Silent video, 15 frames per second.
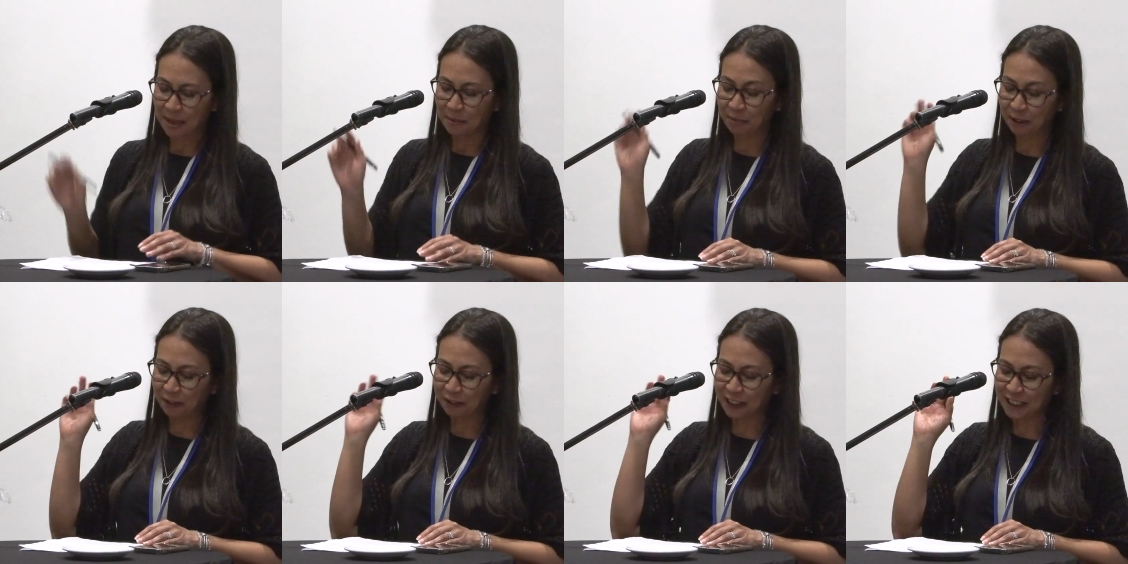
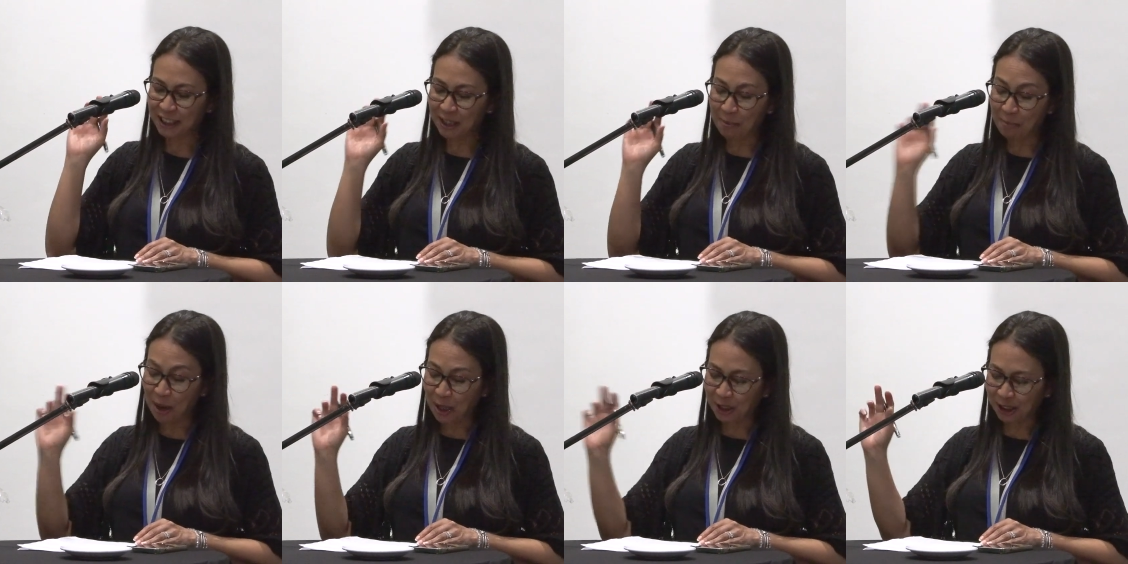Professor
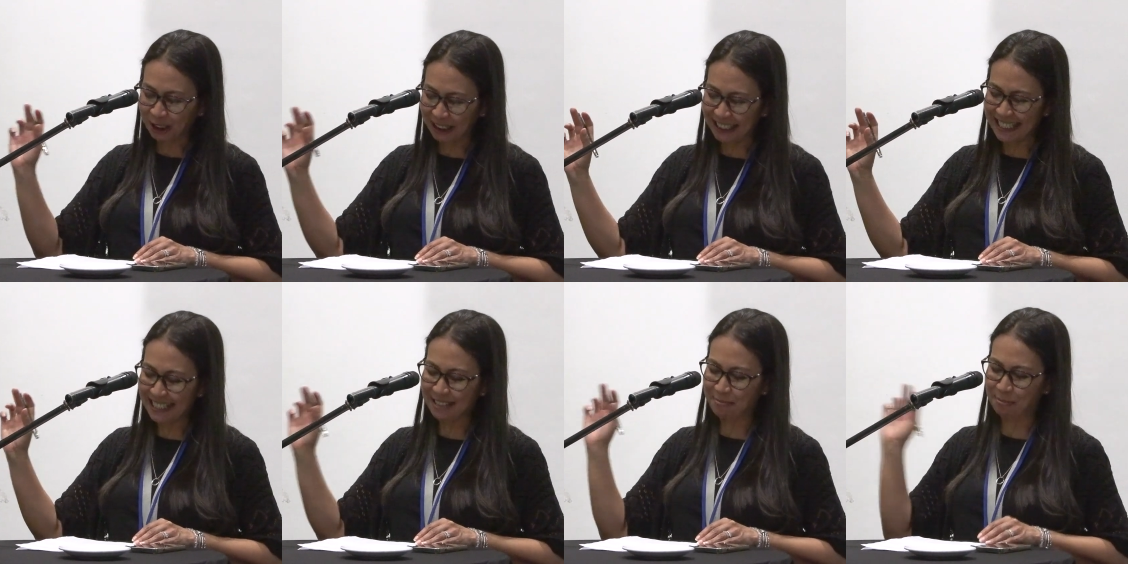
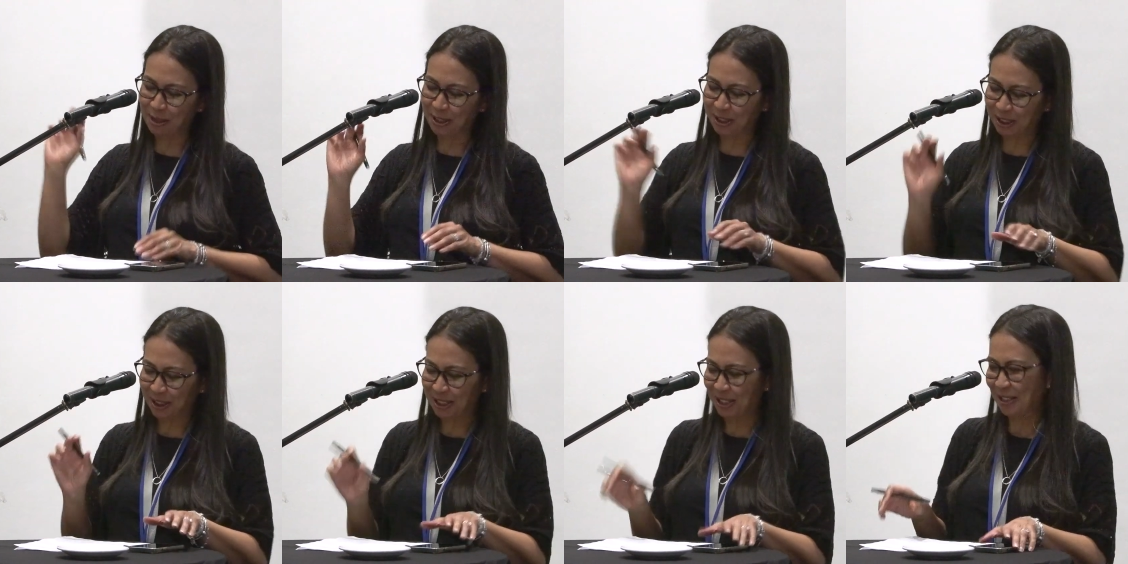Mongi,
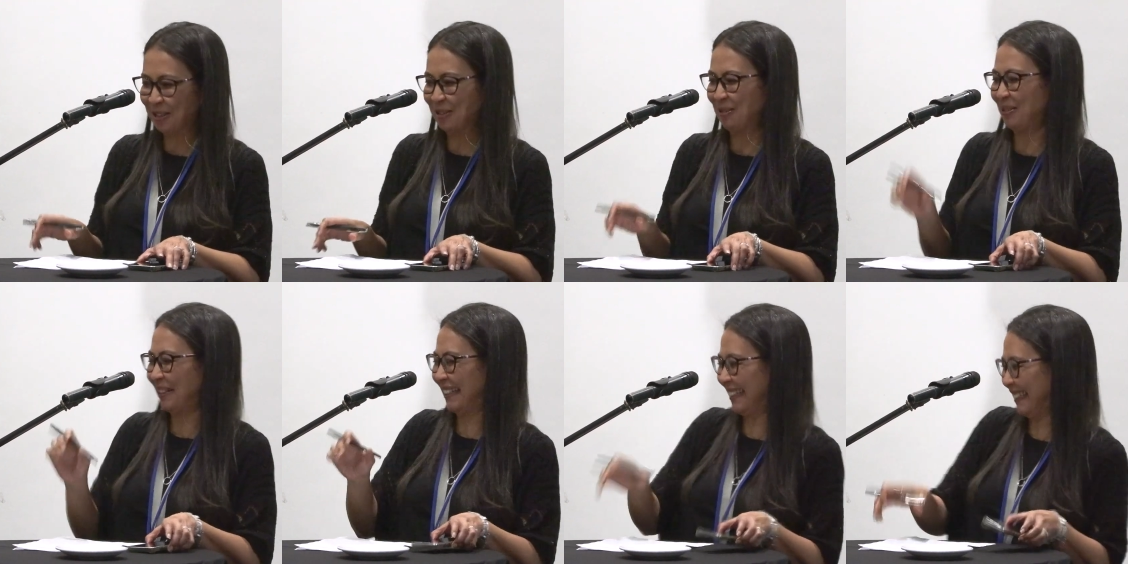Benjeddou.